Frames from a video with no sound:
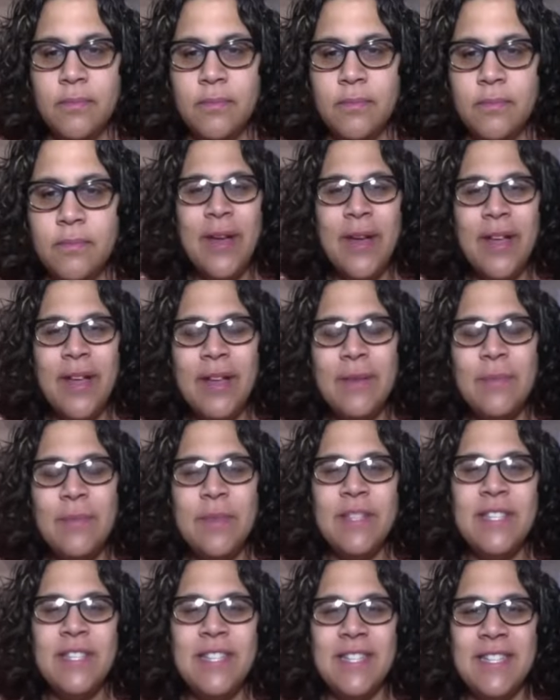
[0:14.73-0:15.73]
Everyone,
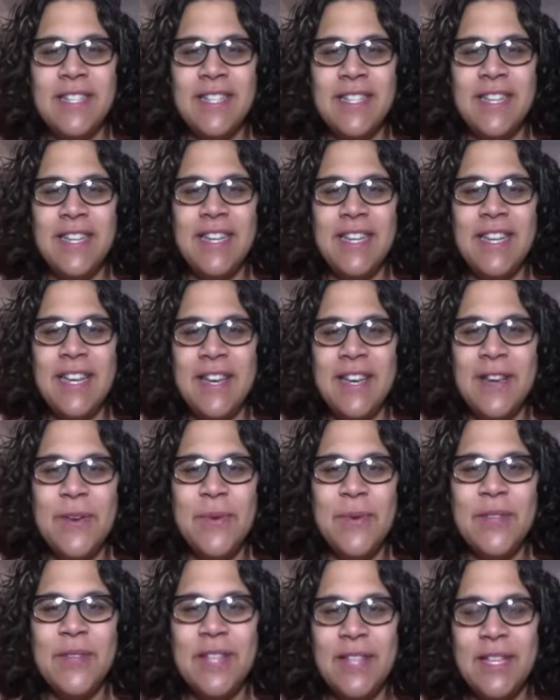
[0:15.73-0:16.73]
Miss Justine here
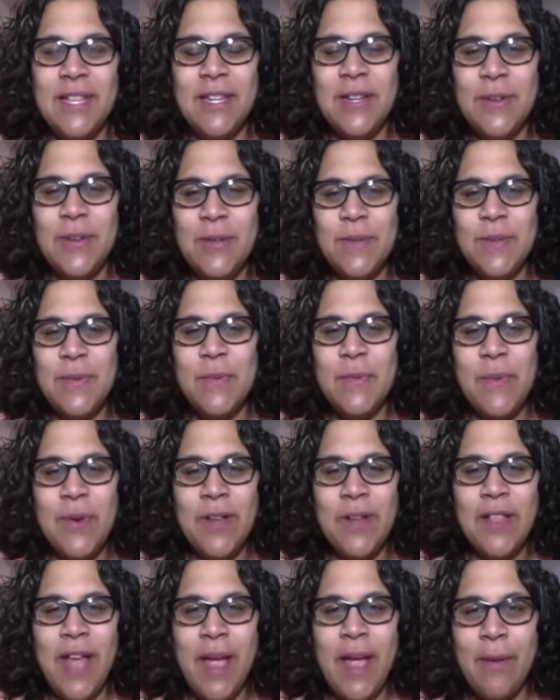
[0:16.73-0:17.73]
with the Lindenhurst
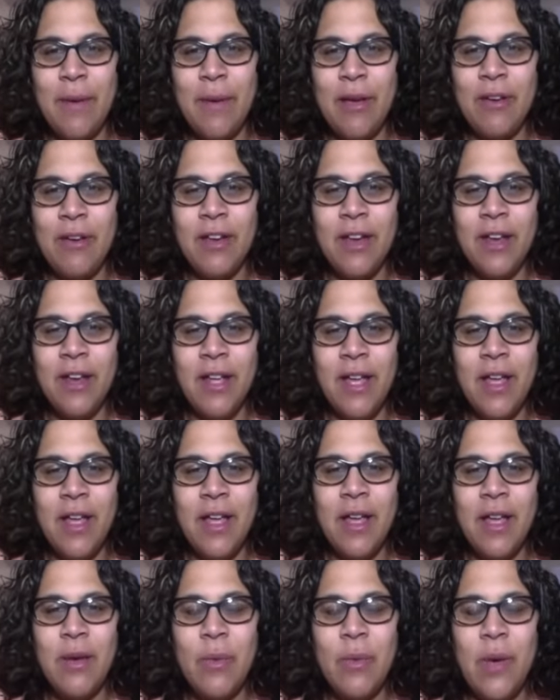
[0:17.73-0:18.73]
Memorial Library.
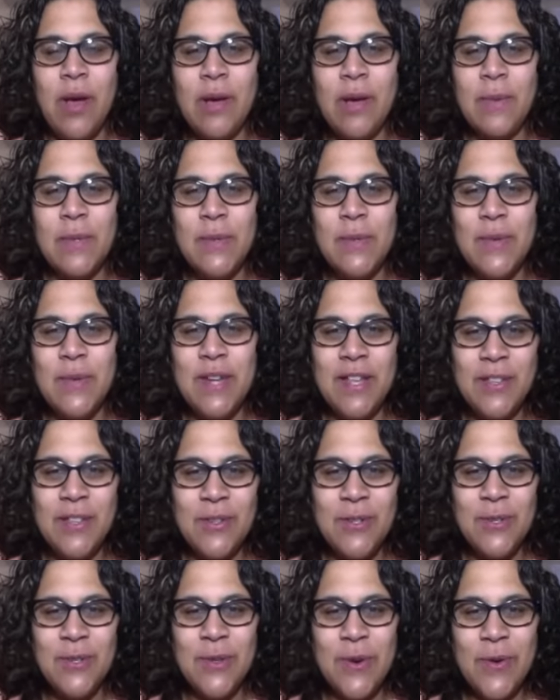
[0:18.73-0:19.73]
Welcome to another
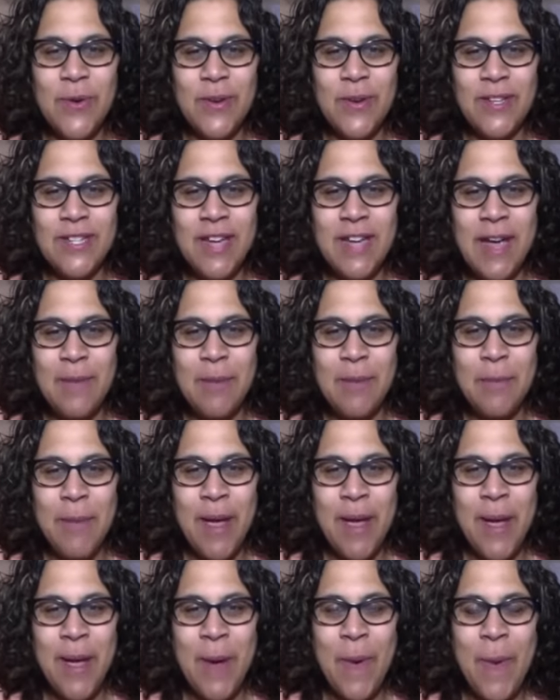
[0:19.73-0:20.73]
story time at my
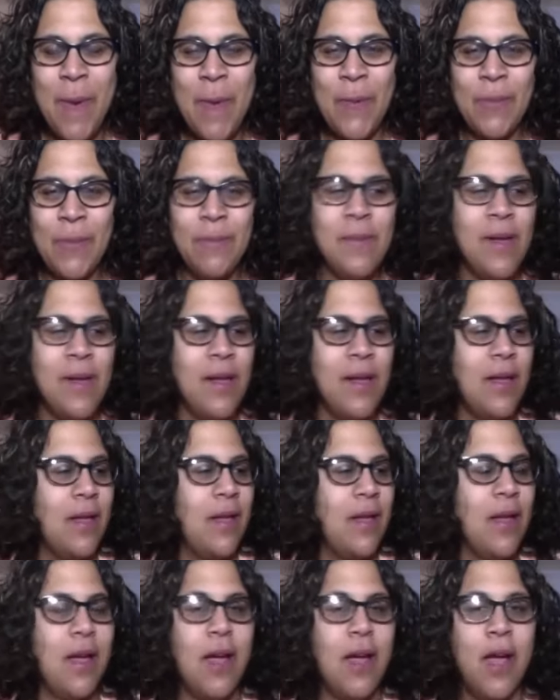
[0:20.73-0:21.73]
home.
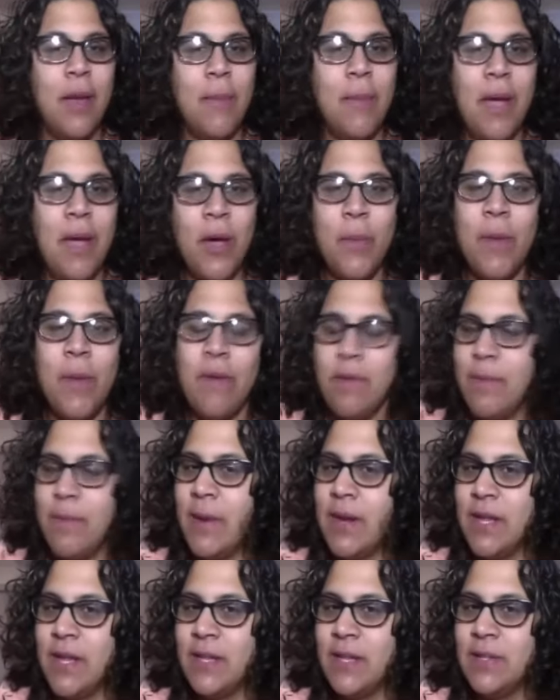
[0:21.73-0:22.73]
I hope
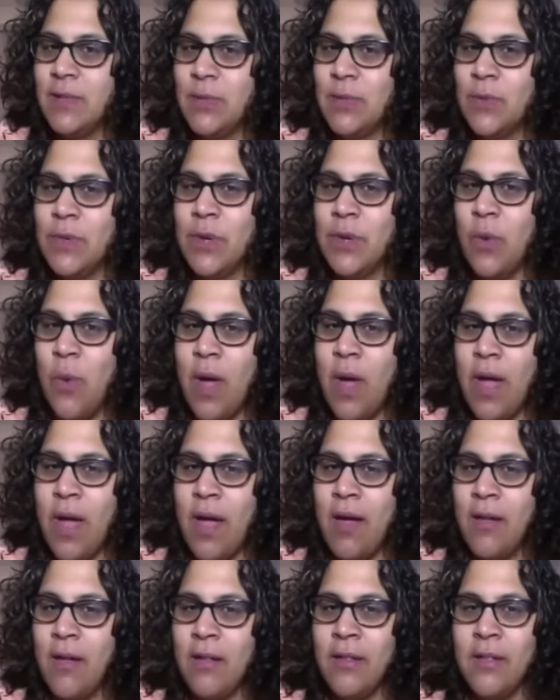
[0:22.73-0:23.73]
everybody is doing
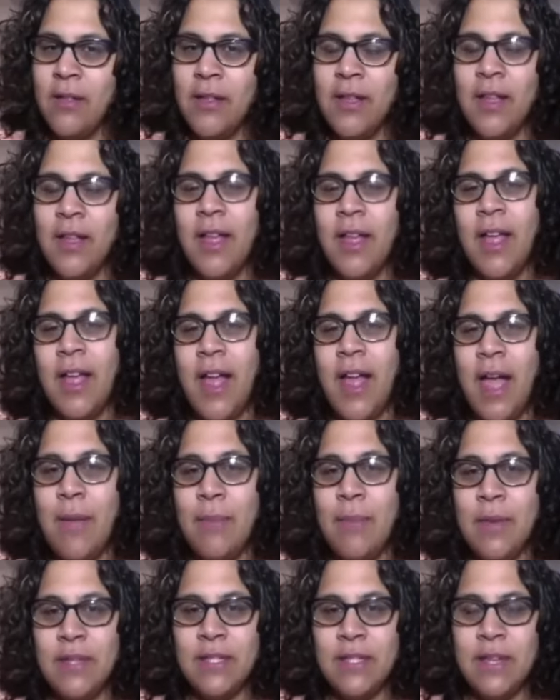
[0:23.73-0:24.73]
well. I
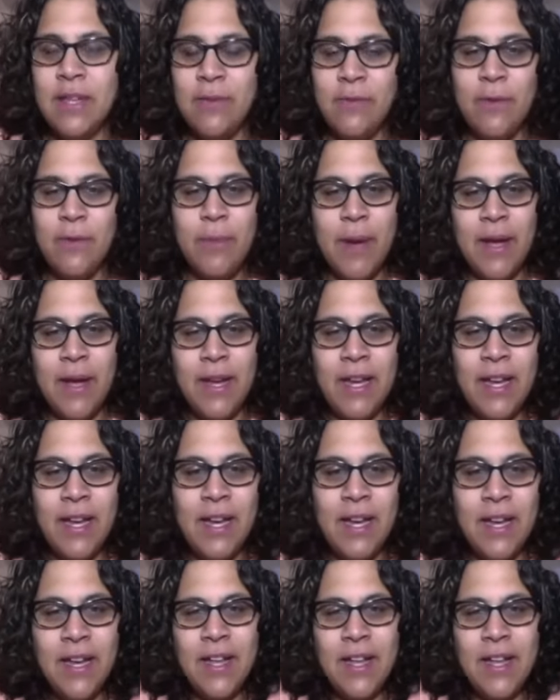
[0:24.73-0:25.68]
miss everybody.